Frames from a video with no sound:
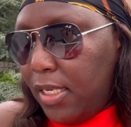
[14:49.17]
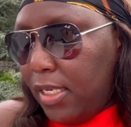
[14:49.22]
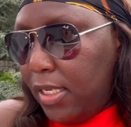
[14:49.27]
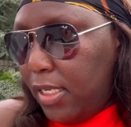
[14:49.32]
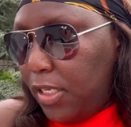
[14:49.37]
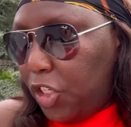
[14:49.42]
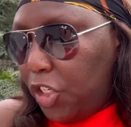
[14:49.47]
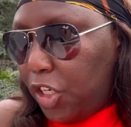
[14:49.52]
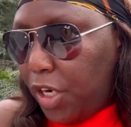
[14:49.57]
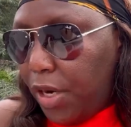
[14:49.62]

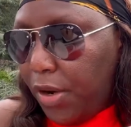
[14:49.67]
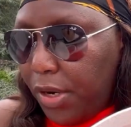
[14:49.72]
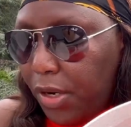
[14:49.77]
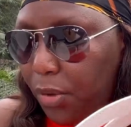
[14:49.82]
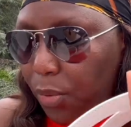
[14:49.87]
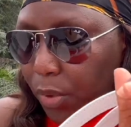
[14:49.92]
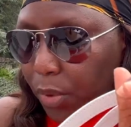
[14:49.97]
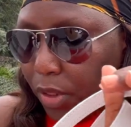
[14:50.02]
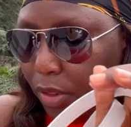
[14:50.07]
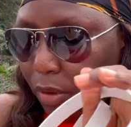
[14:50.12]
sharing
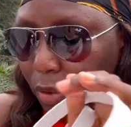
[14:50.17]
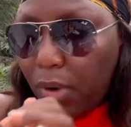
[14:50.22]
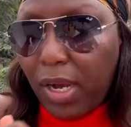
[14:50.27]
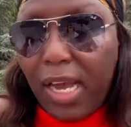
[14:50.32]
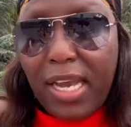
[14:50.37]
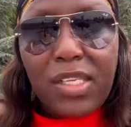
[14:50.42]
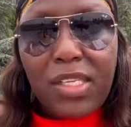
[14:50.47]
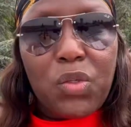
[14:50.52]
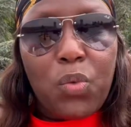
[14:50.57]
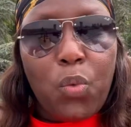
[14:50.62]
with you
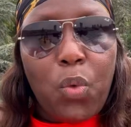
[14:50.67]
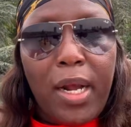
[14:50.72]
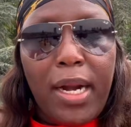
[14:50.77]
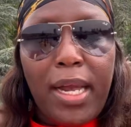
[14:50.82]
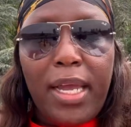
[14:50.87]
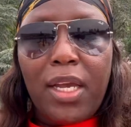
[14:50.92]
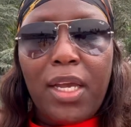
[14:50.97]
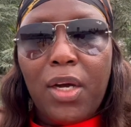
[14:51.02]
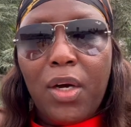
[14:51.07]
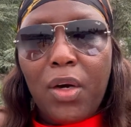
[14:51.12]
guys what
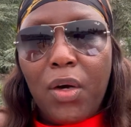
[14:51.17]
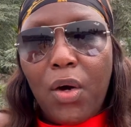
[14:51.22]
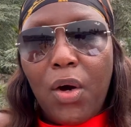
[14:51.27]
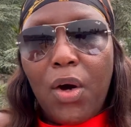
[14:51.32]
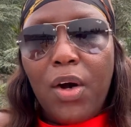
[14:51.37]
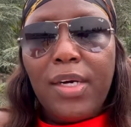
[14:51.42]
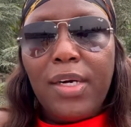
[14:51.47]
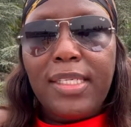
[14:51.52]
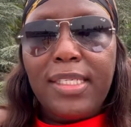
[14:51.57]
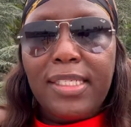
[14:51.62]
I
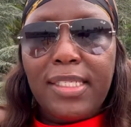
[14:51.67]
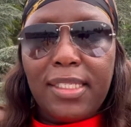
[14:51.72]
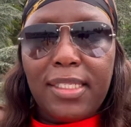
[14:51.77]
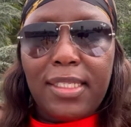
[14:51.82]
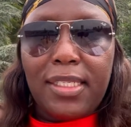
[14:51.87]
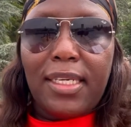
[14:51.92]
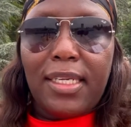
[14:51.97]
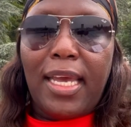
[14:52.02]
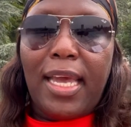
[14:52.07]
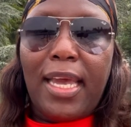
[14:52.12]
got.
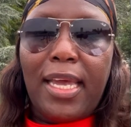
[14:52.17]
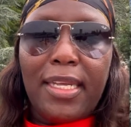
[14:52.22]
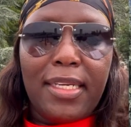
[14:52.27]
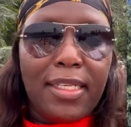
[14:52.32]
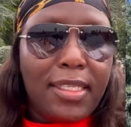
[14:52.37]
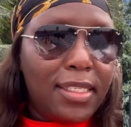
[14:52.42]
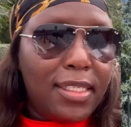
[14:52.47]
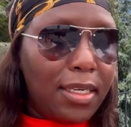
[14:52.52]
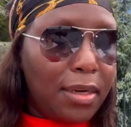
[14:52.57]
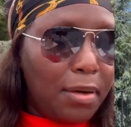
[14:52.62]

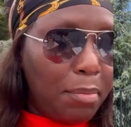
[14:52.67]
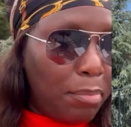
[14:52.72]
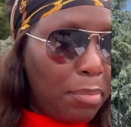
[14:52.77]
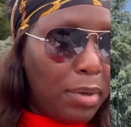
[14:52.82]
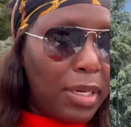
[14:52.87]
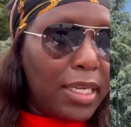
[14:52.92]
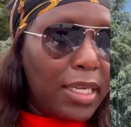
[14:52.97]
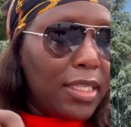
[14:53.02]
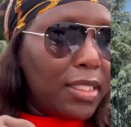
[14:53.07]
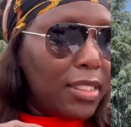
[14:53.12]
And
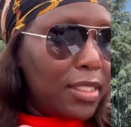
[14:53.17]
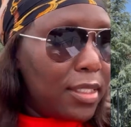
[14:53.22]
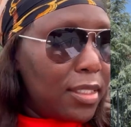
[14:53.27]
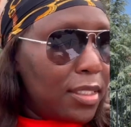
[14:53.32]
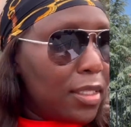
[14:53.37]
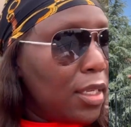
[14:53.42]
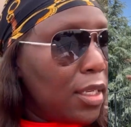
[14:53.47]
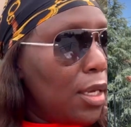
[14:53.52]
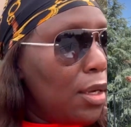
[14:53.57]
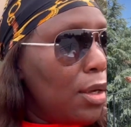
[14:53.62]
please
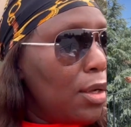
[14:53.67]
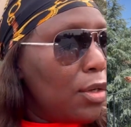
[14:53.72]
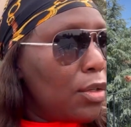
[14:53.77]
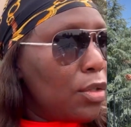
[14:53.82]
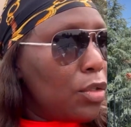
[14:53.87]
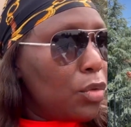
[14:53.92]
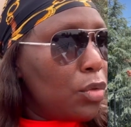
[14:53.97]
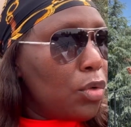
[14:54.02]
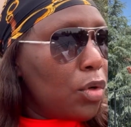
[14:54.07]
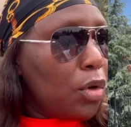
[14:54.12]

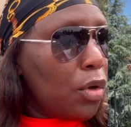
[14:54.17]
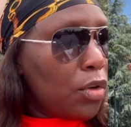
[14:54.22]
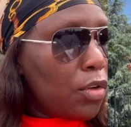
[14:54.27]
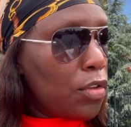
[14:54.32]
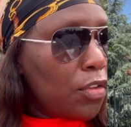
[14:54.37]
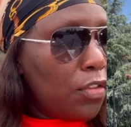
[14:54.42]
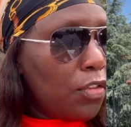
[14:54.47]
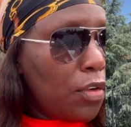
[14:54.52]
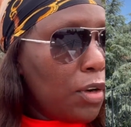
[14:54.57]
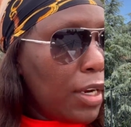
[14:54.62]
do not
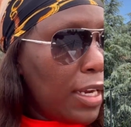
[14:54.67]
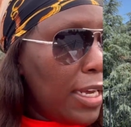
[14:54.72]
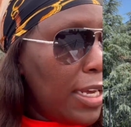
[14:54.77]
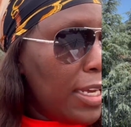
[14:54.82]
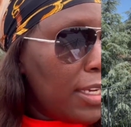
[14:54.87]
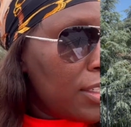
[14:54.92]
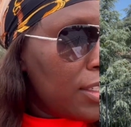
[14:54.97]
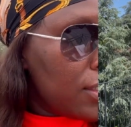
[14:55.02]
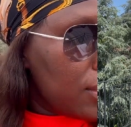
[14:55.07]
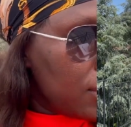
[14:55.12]
forget